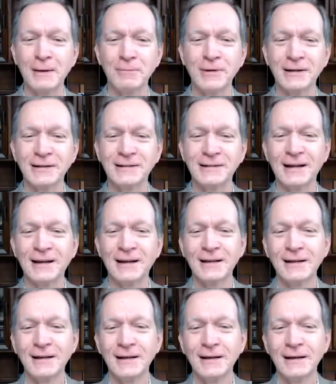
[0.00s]
But
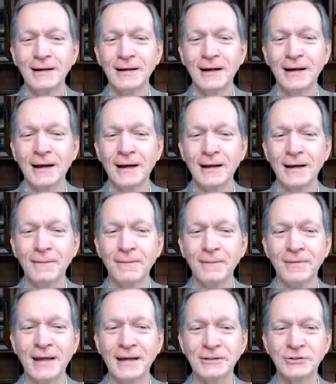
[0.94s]

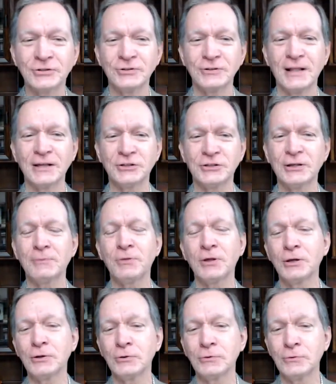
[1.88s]
that's
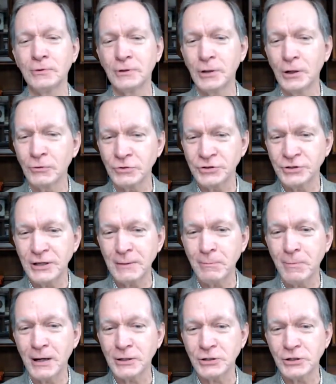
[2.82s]
something you don't see
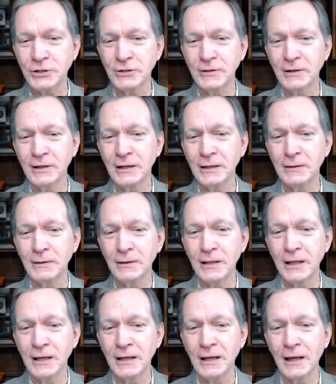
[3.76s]
much in
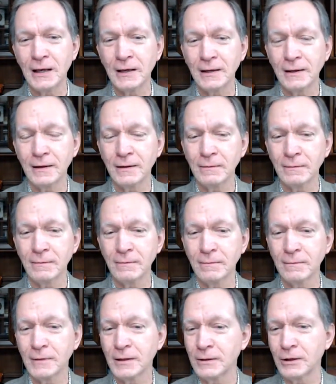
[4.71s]

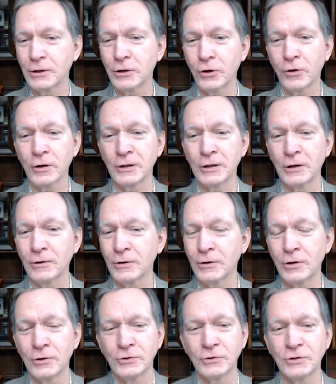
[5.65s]
the current year.
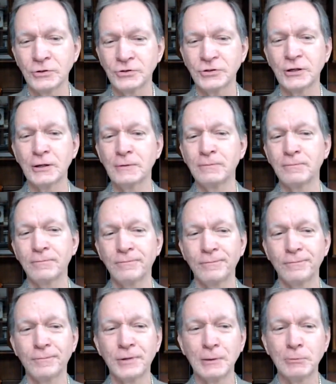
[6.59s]
You see
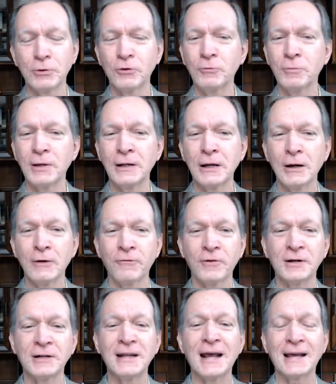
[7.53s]
people who've been here for
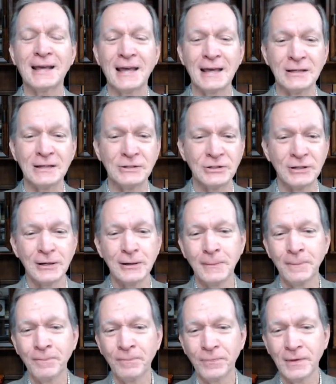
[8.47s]
decades
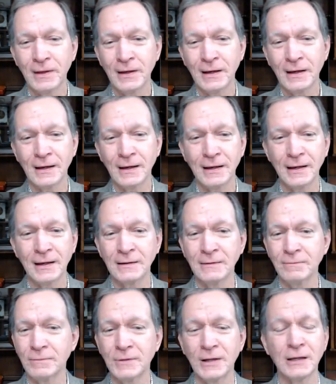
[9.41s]

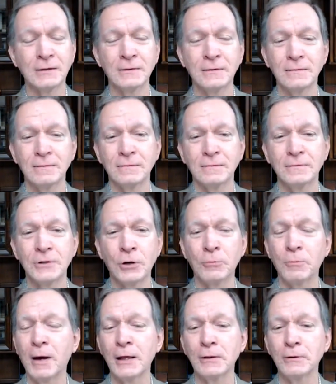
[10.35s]
and
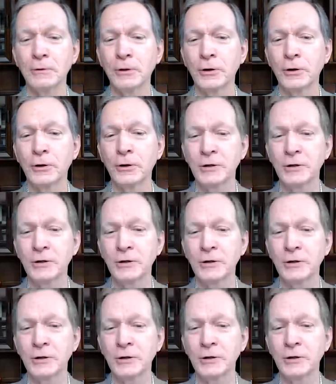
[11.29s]
don't bother learning to
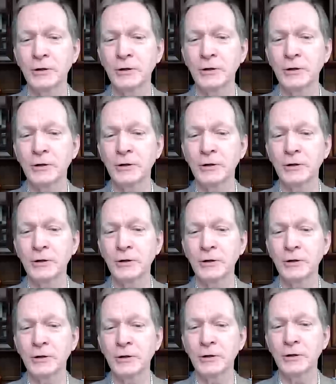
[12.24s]
speak English because they don't
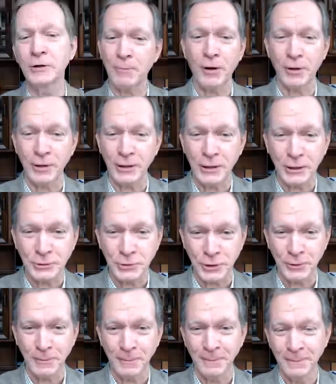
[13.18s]
have to, and they're not part of the
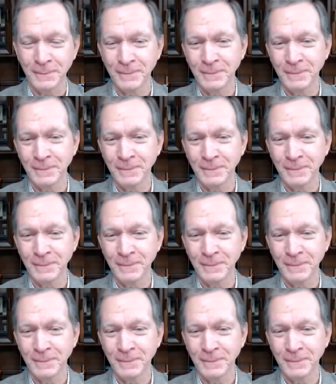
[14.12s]
culture.